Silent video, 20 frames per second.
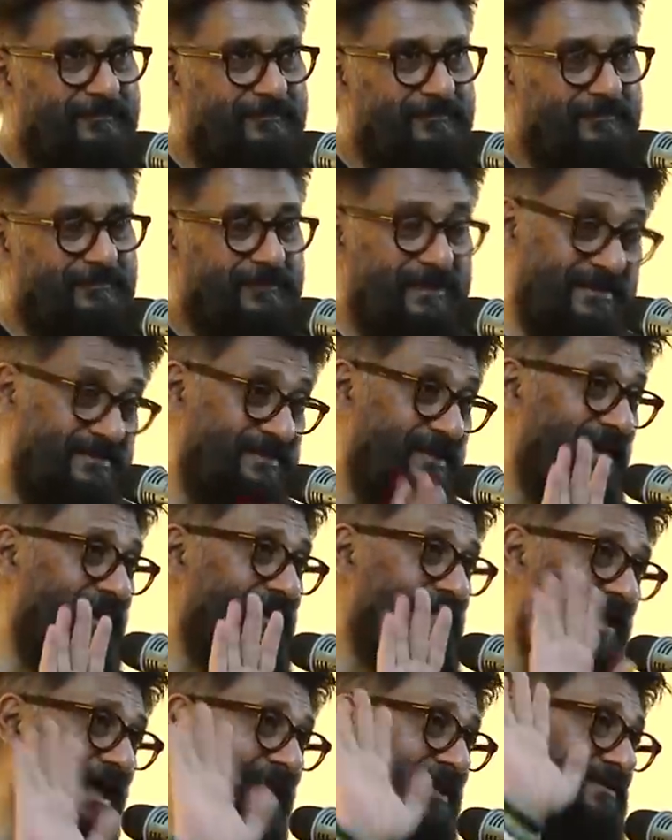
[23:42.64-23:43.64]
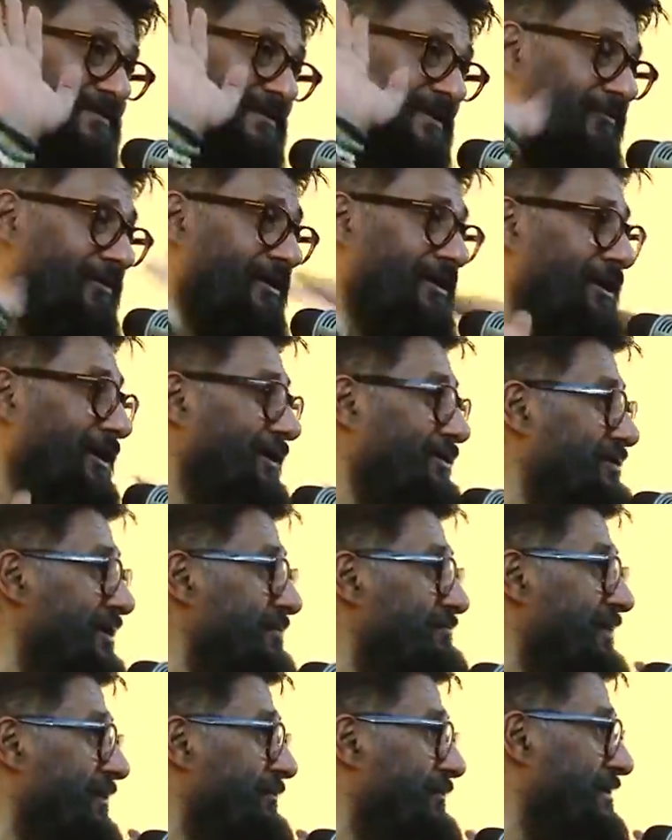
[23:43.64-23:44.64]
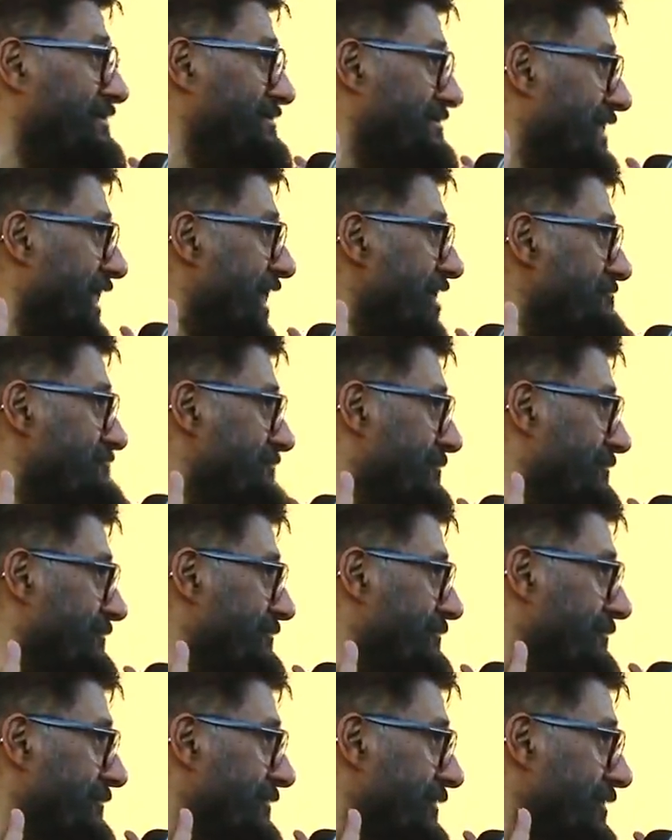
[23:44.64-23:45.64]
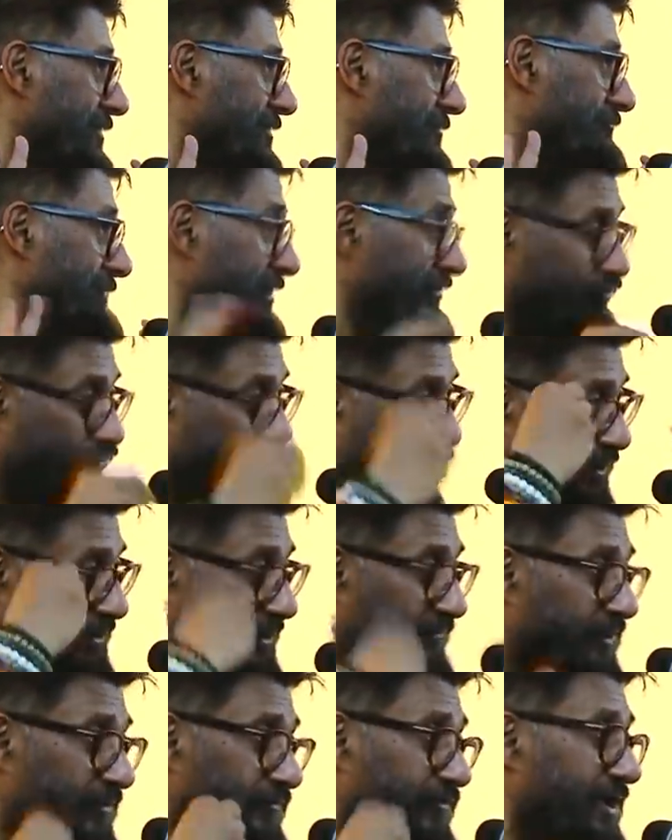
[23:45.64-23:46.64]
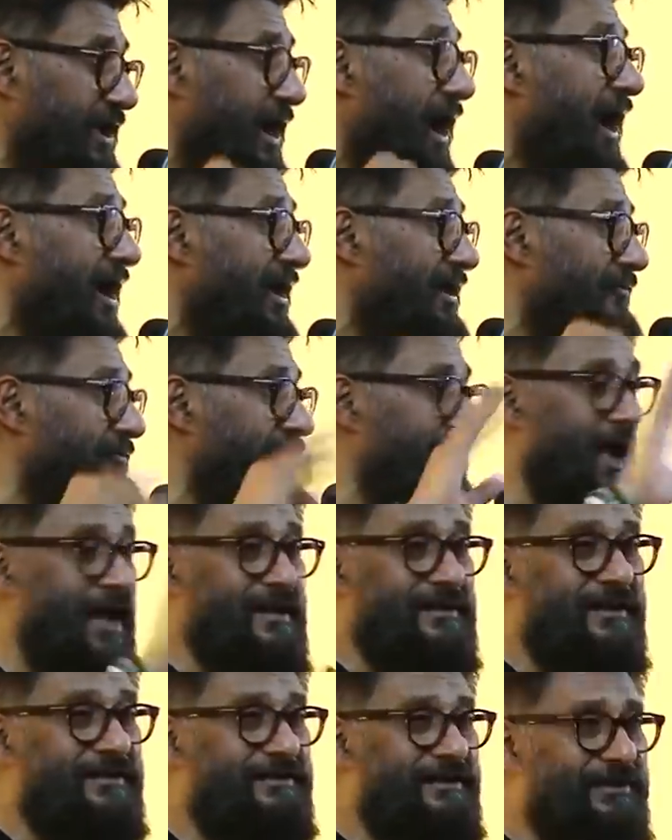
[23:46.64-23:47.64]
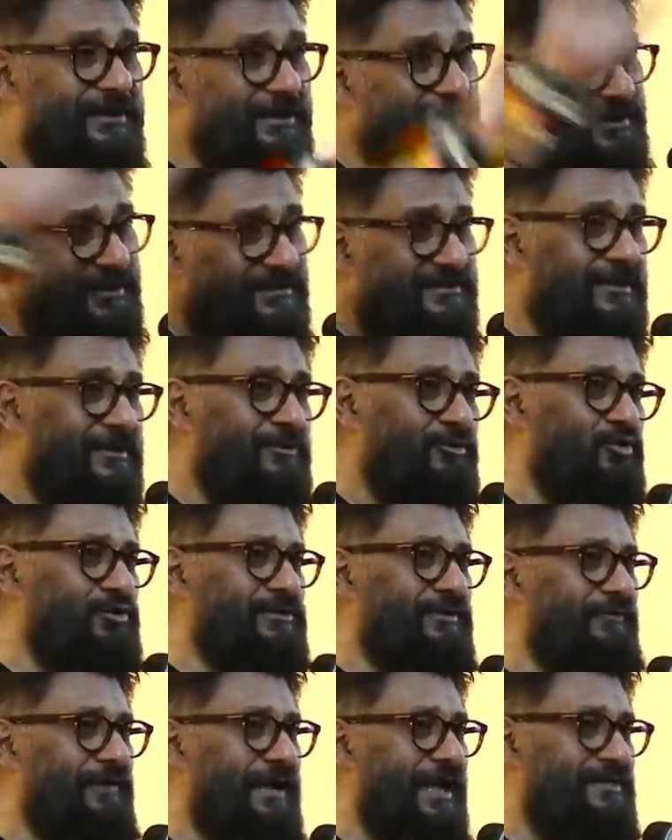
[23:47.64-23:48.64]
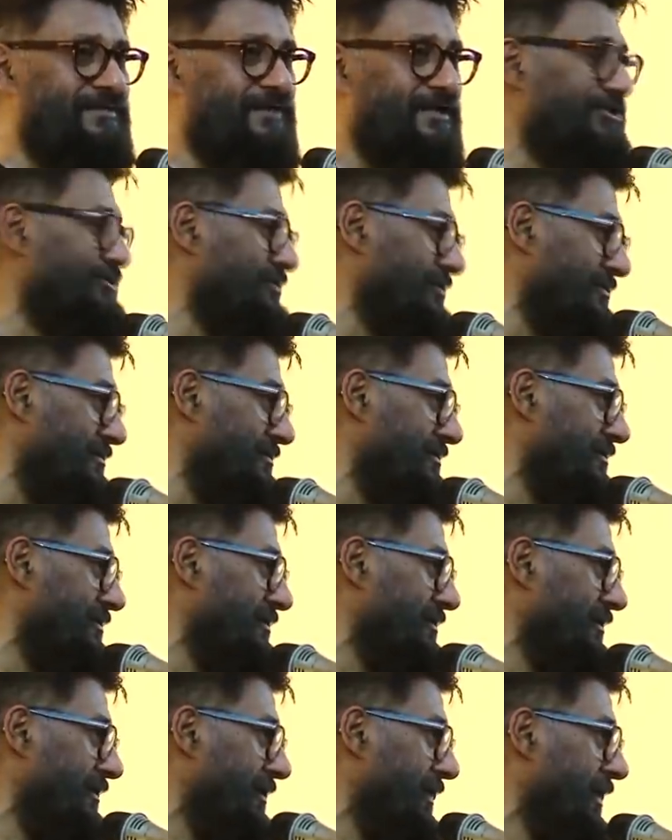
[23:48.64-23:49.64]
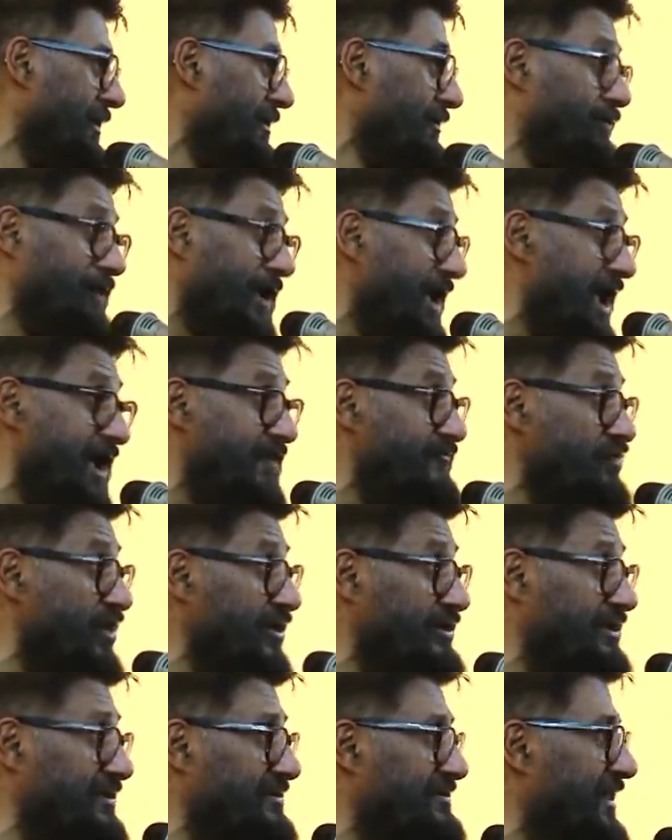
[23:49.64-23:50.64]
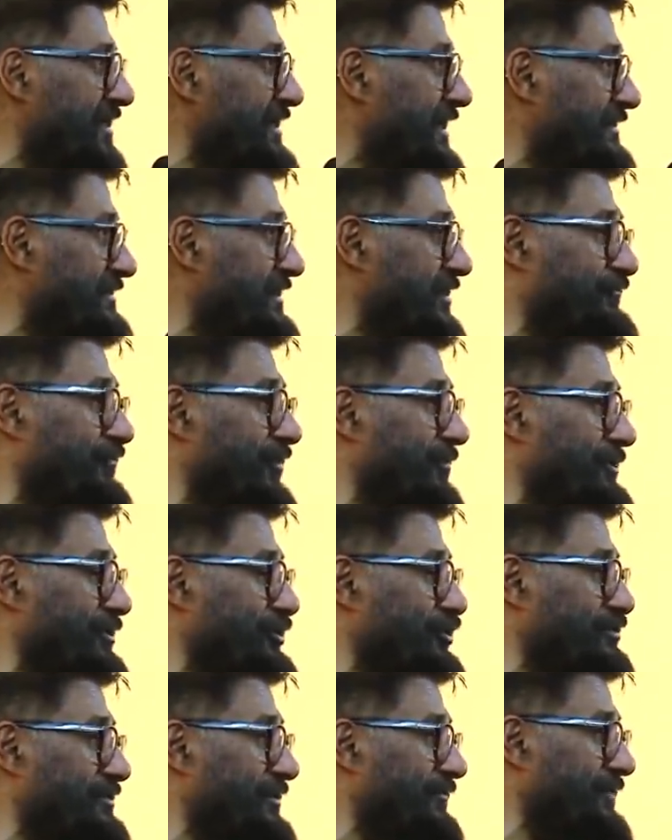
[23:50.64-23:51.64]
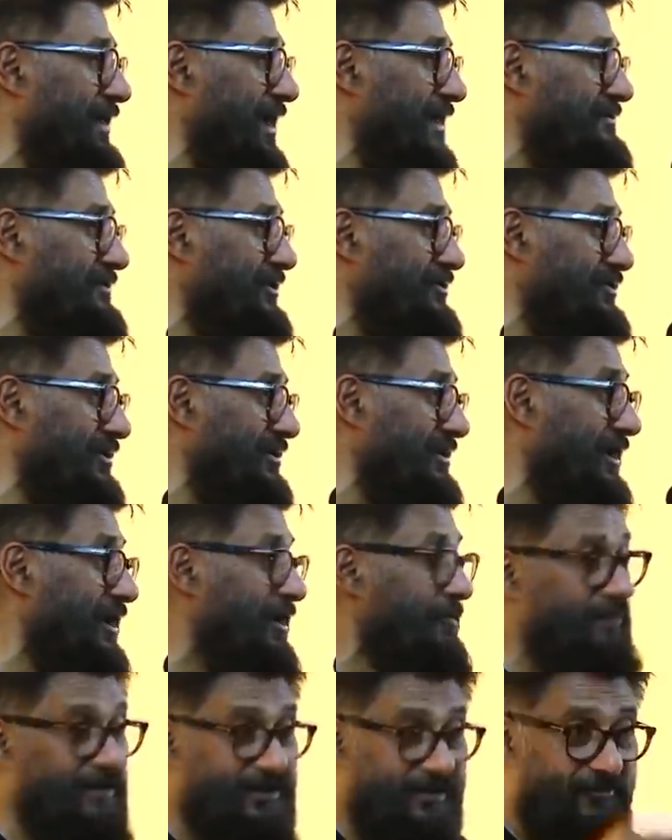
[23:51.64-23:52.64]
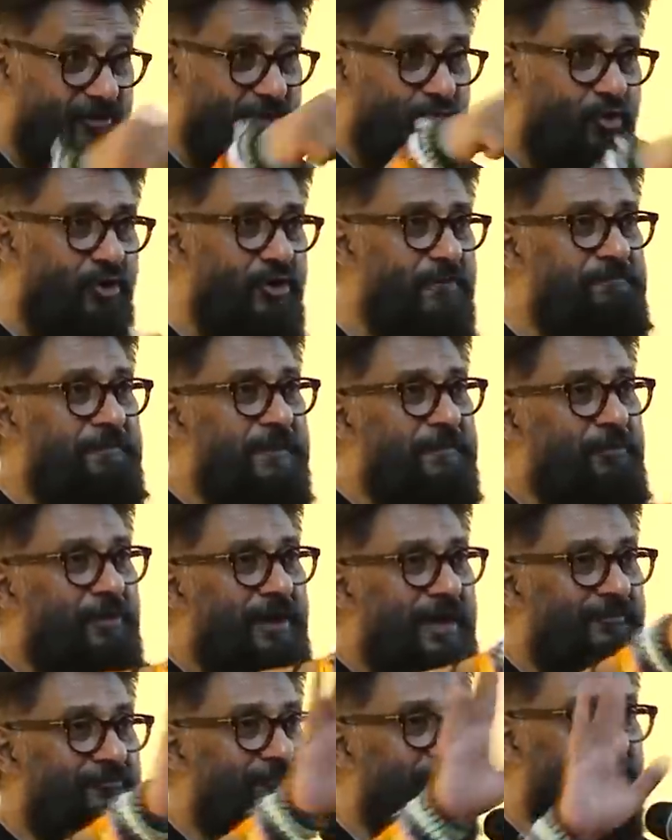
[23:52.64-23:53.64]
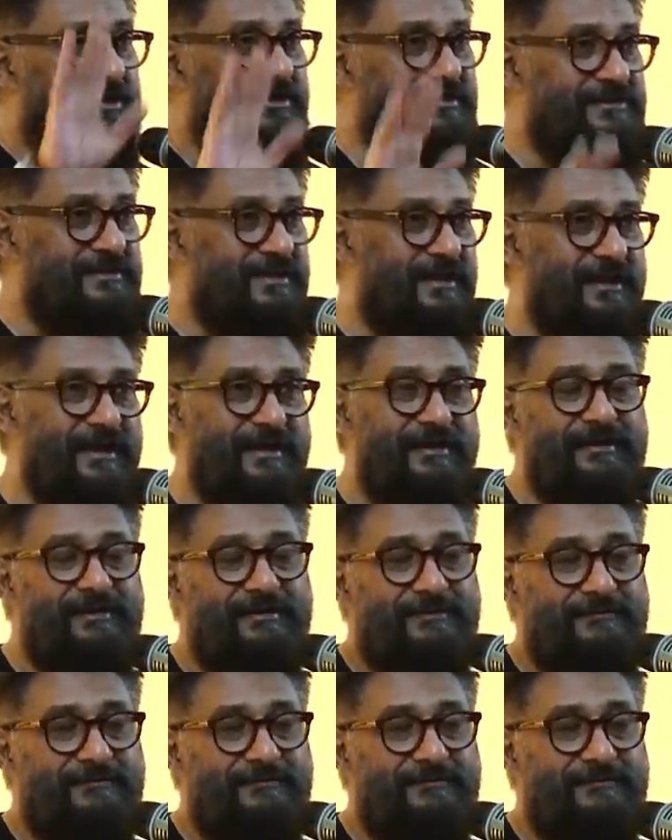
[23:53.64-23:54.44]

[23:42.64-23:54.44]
They say, yes, our religion may be Islam, but whatever we are, our identity is Hindu civilization. They have not disconnected from Hindu civilization, but our own people have got disconnected.